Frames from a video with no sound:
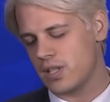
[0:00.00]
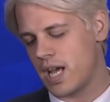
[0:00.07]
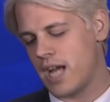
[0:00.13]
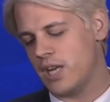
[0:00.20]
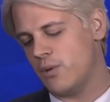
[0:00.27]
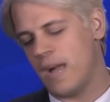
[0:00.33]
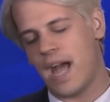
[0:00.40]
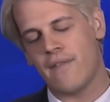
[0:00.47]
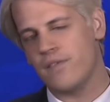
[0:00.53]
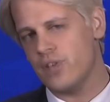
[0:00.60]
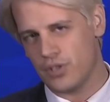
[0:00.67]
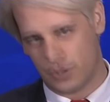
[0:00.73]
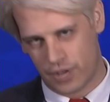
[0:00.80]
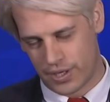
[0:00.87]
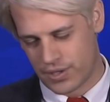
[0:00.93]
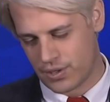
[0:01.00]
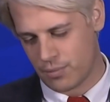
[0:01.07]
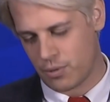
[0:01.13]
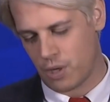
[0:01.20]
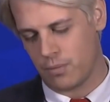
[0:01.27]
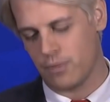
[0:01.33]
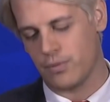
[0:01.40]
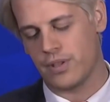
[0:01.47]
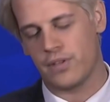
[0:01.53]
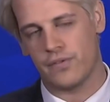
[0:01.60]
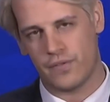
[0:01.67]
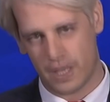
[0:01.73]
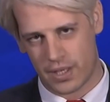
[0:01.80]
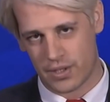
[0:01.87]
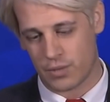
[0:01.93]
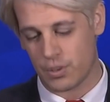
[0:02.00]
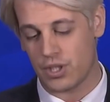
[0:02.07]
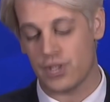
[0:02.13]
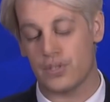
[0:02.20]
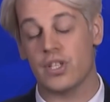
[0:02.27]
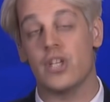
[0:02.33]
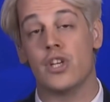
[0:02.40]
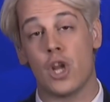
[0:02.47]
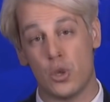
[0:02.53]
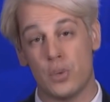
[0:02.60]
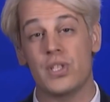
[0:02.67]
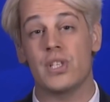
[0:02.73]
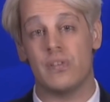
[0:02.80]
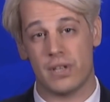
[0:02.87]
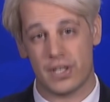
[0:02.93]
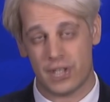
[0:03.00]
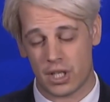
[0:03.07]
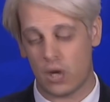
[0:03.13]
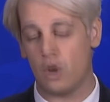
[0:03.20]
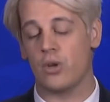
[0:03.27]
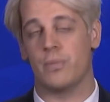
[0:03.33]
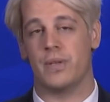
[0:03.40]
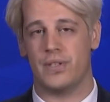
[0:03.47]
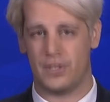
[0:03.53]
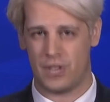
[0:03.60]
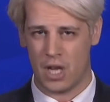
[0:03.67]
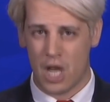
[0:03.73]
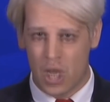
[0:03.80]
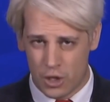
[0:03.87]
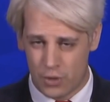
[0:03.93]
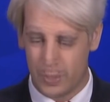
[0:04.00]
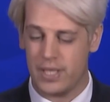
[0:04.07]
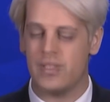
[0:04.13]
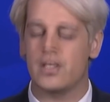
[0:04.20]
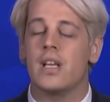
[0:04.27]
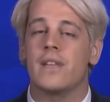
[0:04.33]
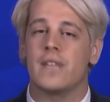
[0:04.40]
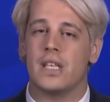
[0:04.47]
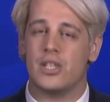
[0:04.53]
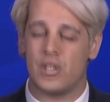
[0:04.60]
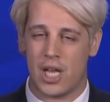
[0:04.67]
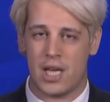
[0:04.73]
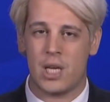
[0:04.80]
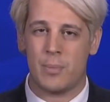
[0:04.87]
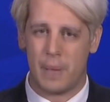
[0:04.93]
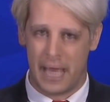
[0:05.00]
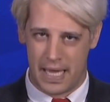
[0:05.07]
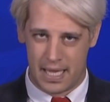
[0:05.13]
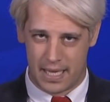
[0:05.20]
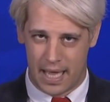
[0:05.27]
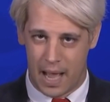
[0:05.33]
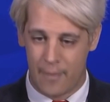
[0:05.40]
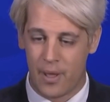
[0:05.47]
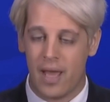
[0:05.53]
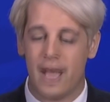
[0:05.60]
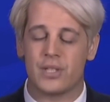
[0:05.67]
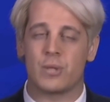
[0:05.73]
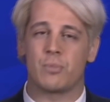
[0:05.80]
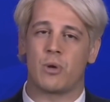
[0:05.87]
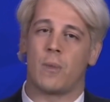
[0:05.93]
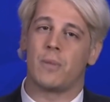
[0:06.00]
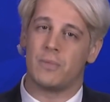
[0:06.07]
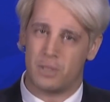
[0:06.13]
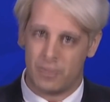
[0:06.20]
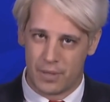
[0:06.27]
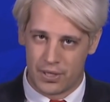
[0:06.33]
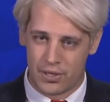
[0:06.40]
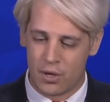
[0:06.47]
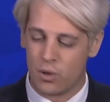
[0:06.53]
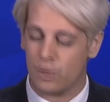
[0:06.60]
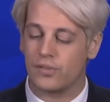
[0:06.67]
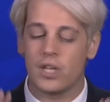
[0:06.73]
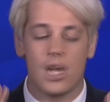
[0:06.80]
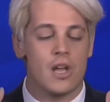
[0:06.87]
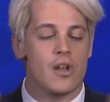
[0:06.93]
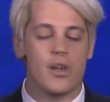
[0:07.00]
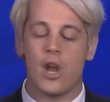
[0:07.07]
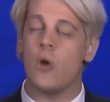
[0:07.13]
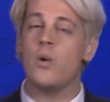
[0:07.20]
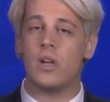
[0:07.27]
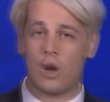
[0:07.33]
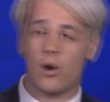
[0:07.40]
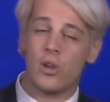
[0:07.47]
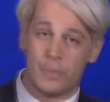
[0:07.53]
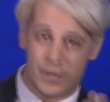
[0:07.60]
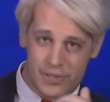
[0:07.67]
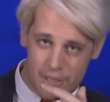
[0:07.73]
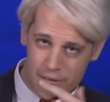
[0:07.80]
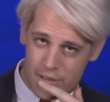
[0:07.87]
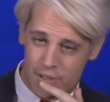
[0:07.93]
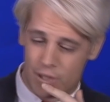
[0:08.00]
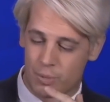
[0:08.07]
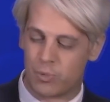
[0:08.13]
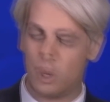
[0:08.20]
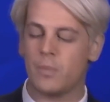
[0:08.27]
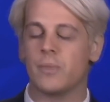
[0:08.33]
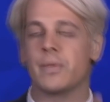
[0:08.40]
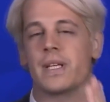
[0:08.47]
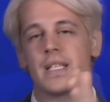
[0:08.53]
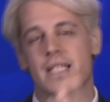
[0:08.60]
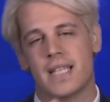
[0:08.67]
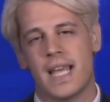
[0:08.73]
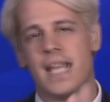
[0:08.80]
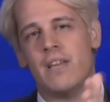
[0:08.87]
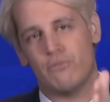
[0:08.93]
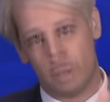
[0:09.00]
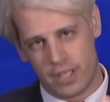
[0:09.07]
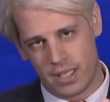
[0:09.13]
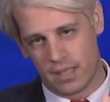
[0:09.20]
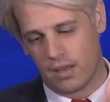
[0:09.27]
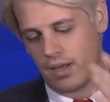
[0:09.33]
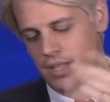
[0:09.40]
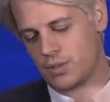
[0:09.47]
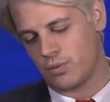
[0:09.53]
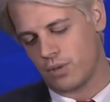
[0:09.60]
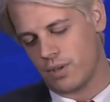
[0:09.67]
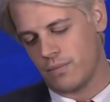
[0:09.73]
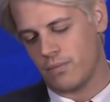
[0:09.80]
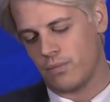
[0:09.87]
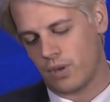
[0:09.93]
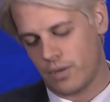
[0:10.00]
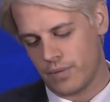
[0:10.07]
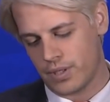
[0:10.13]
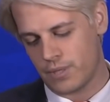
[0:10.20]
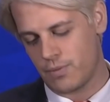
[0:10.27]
to that, and you haven't addressed the problem with the figures, which is that no serious economist treats the gender pay gap as a problem to be solved. No economist thinks this is a problem because they realise what I'm explaining.